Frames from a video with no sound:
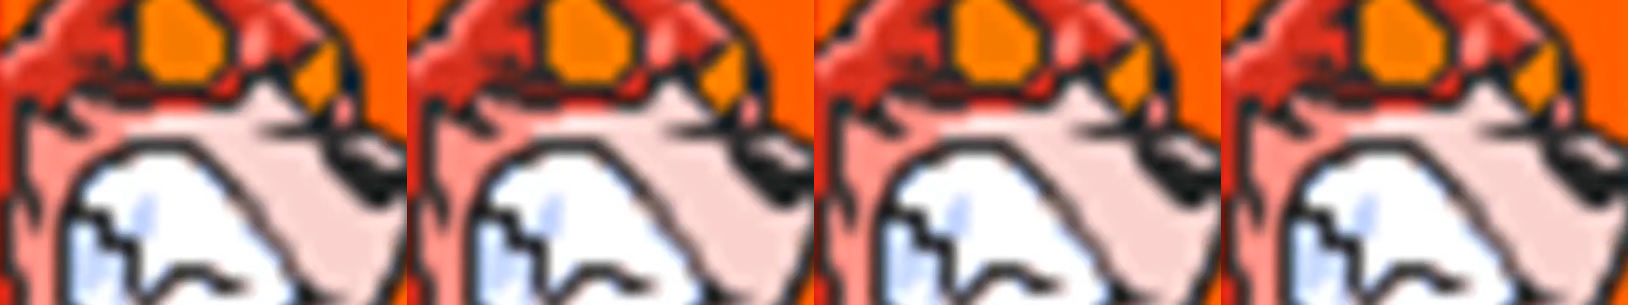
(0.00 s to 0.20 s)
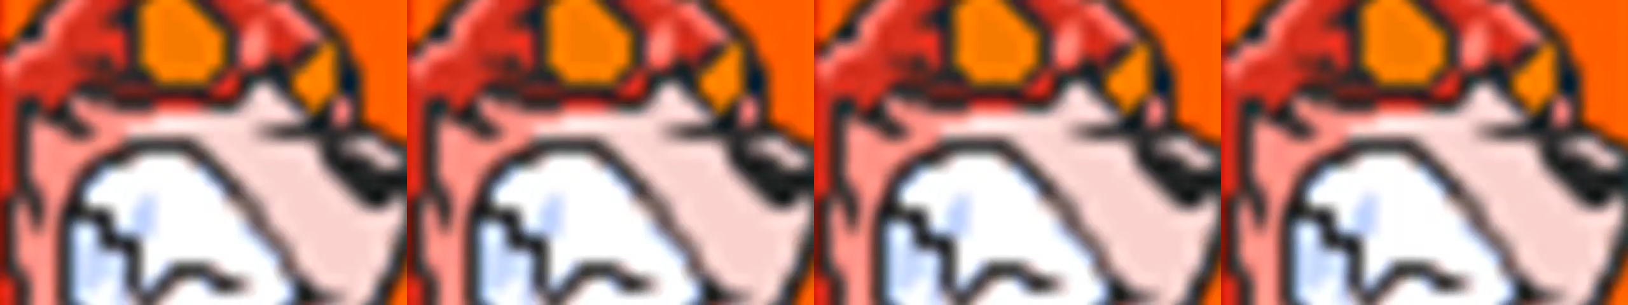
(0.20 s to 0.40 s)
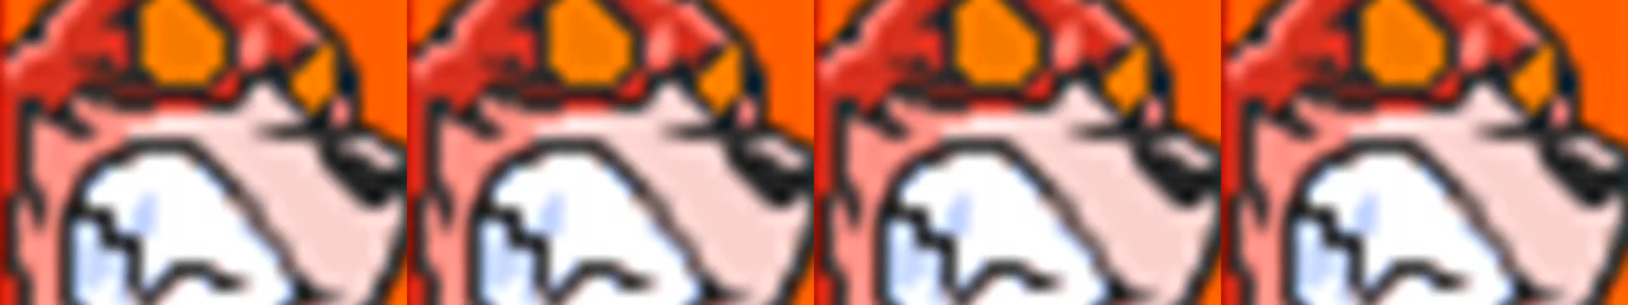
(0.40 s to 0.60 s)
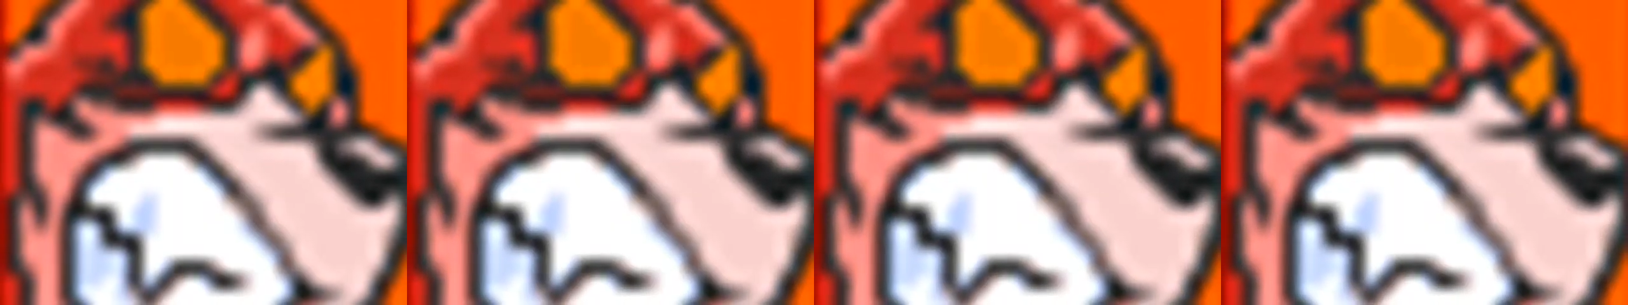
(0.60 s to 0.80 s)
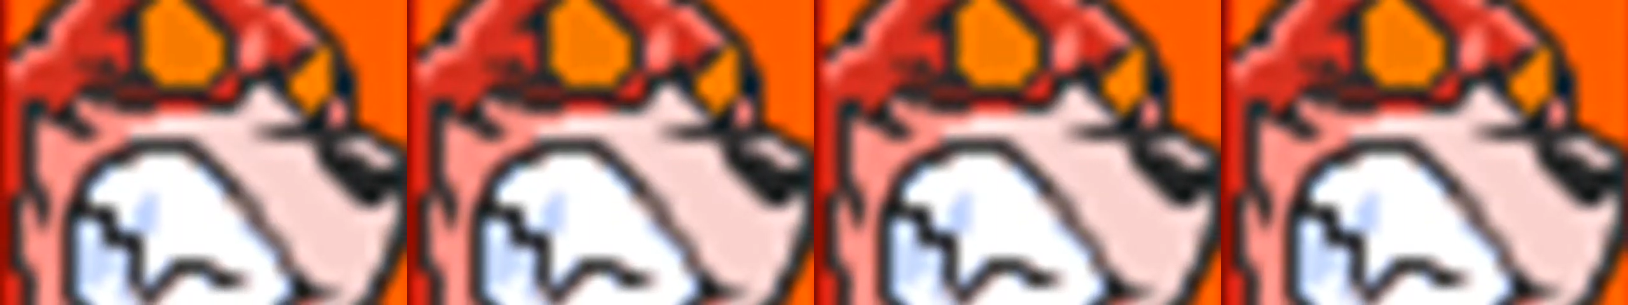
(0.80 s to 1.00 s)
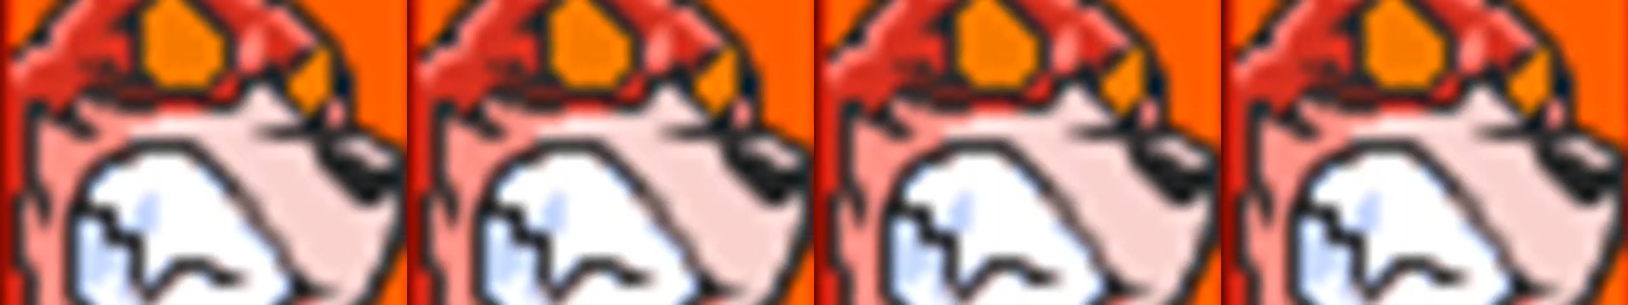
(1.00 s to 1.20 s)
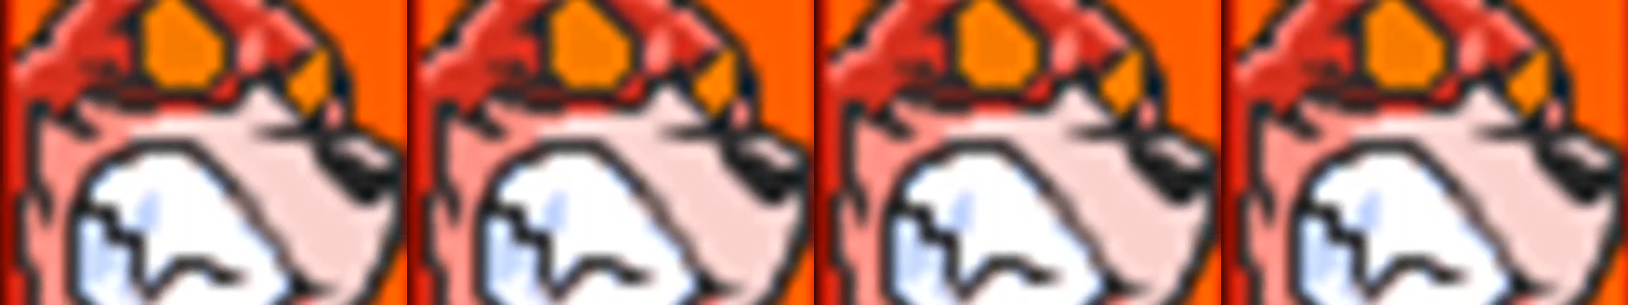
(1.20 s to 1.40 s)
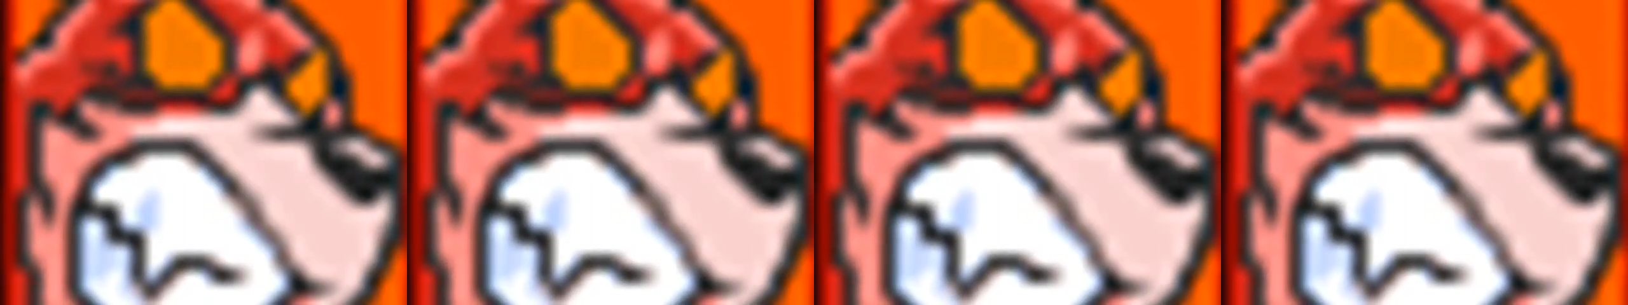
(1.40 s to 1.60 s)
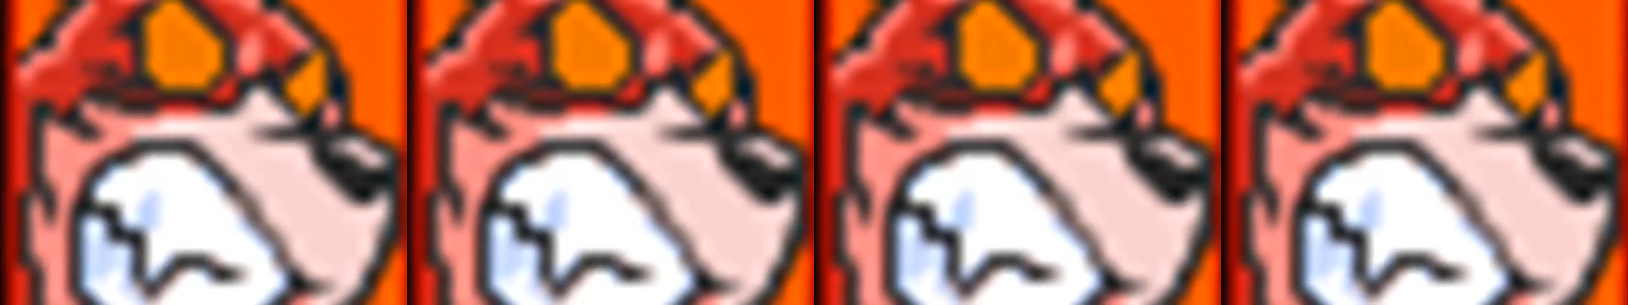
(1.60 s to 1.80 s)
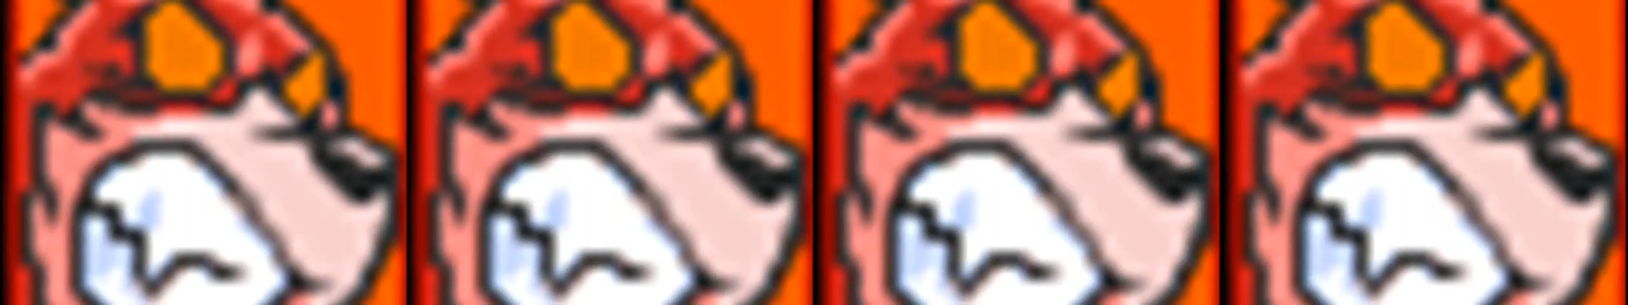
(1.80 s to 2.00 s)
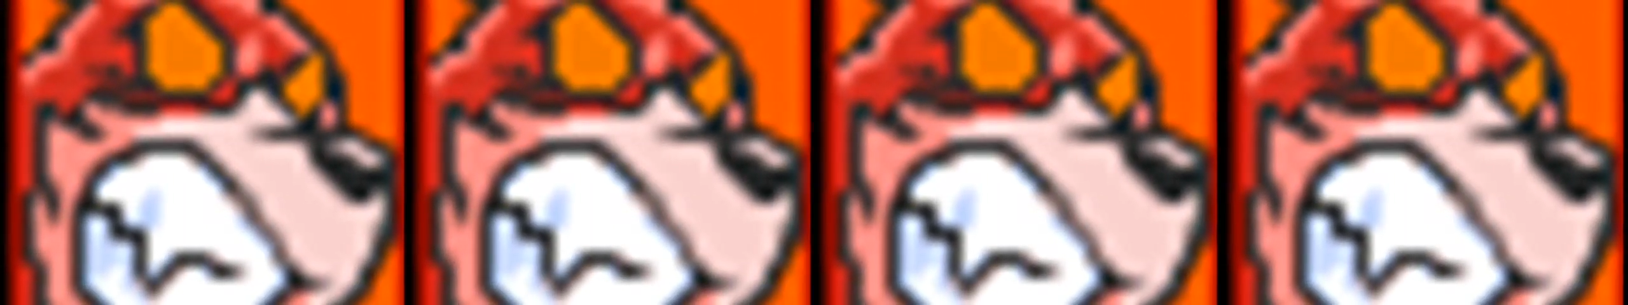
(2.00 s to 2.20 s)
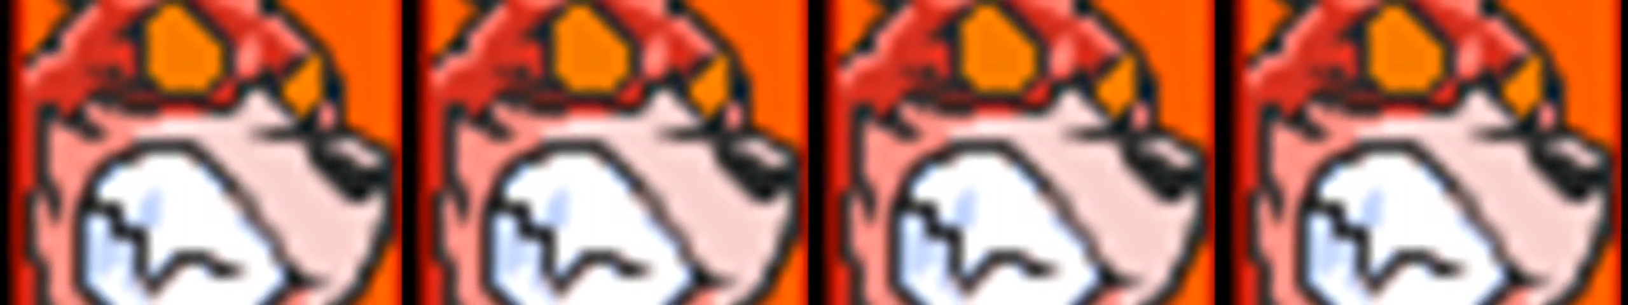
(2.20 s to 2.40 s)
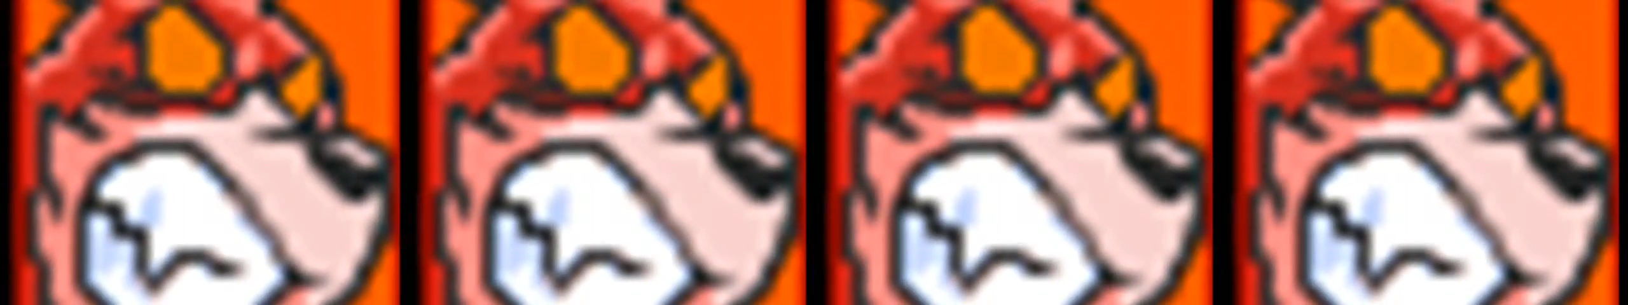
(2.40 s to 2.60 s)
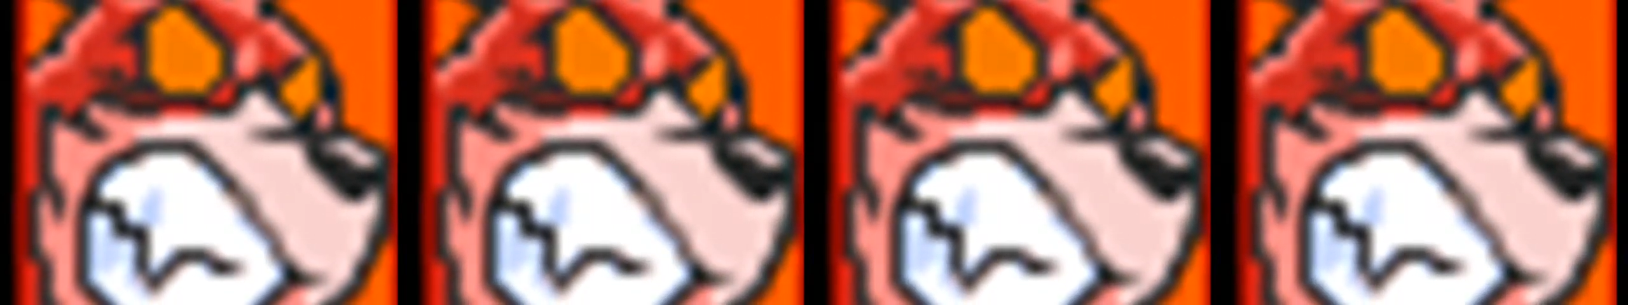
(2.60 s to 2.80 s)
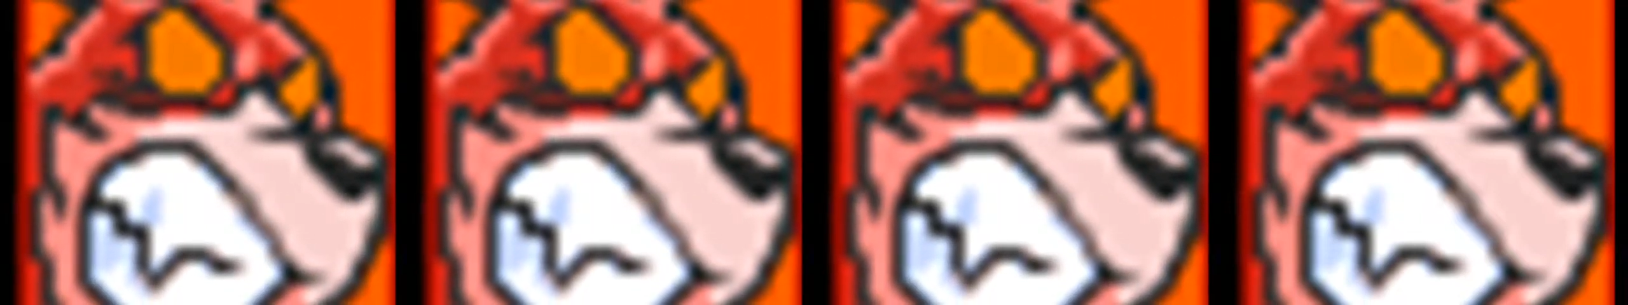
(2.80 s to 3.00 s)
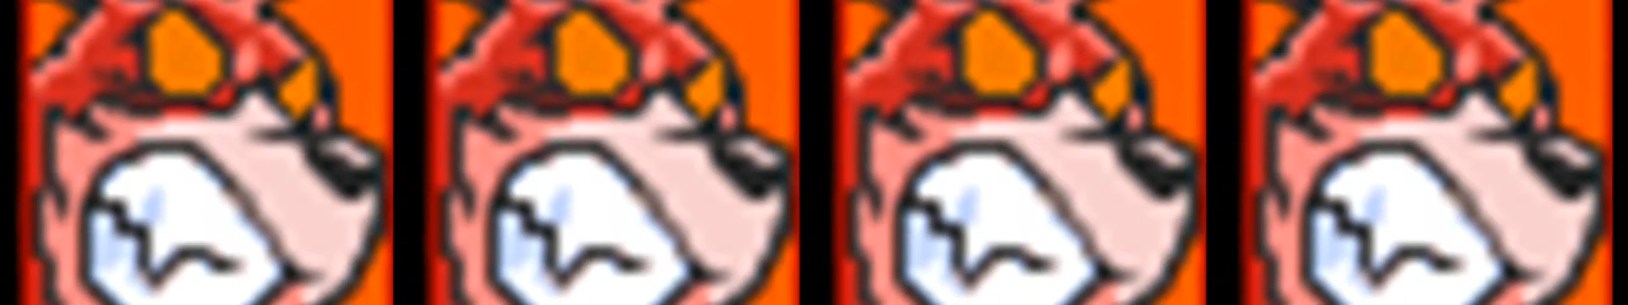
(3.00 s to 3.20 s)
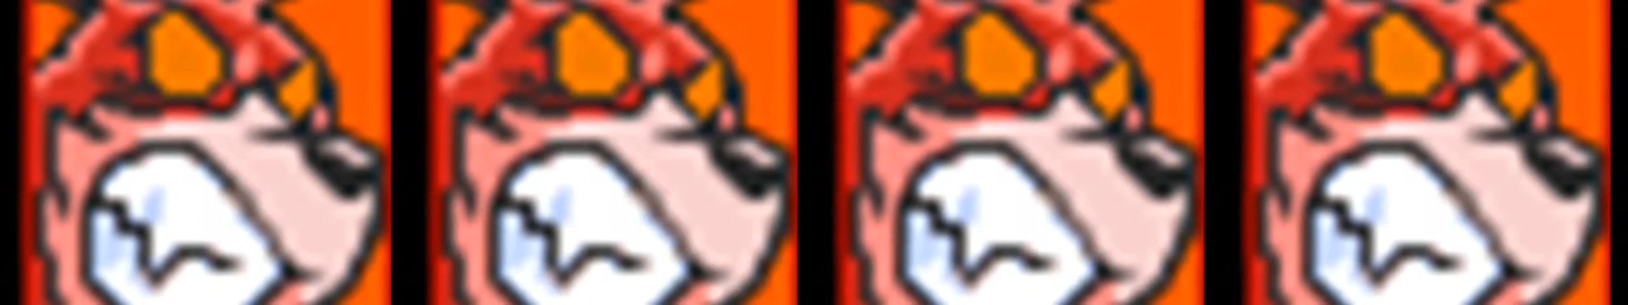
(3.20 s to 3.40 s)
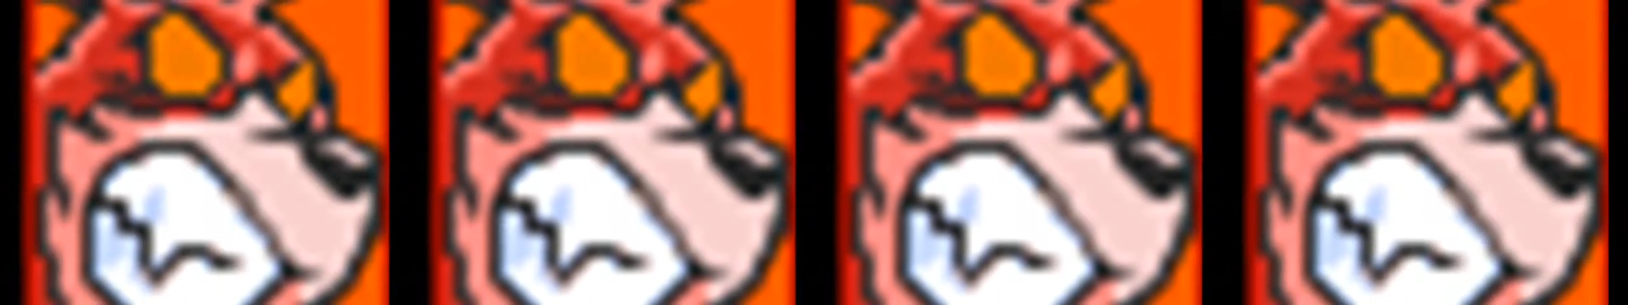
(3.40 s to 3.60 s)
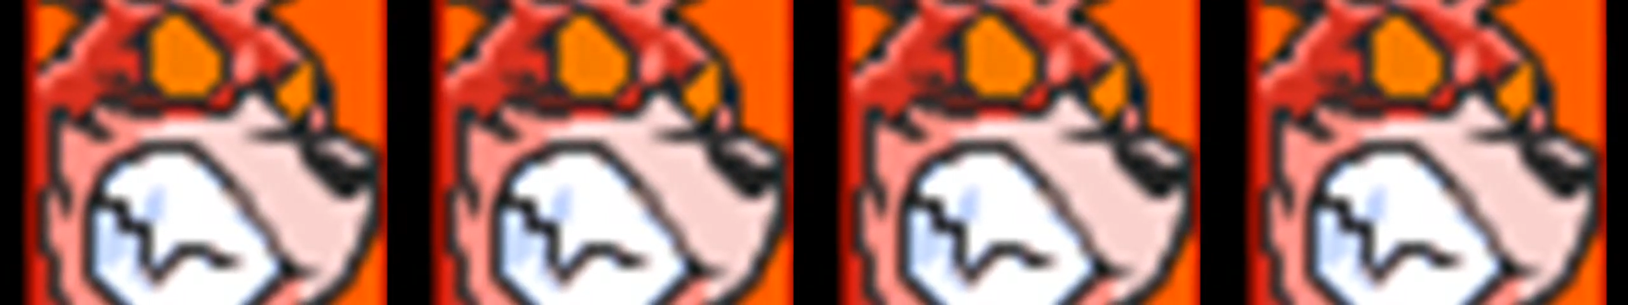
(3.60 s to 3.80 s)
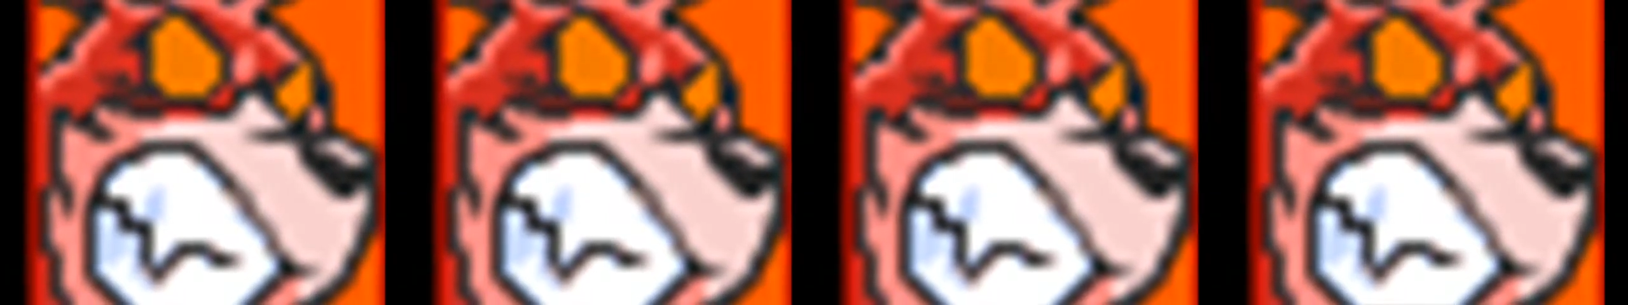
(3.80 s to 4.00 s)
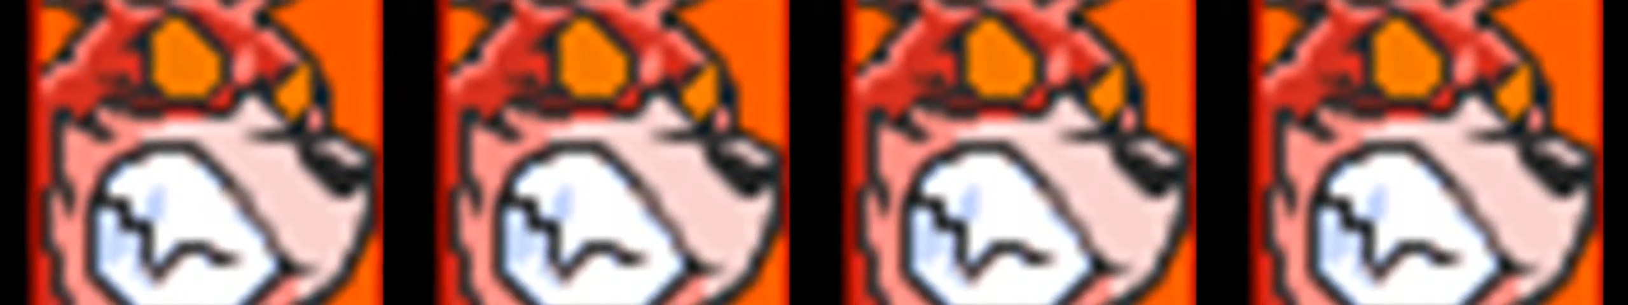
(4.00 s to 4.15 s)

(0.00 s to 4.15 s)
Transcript: Nobody's mouth can be seen.